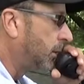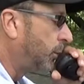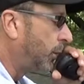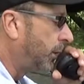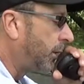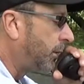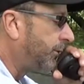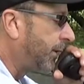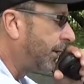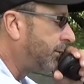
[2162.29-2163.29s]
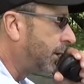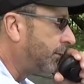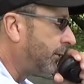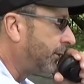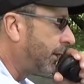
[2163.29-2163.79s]
good morning, you're 5-7.
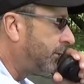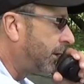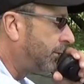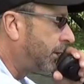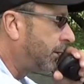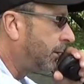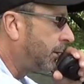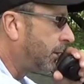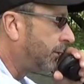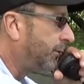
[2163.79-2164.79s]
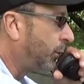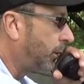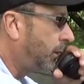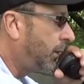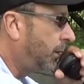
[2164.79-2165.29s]
5-7 here in
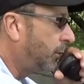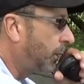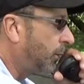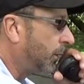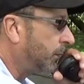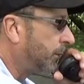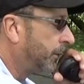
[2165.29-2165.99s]
1421. Uh,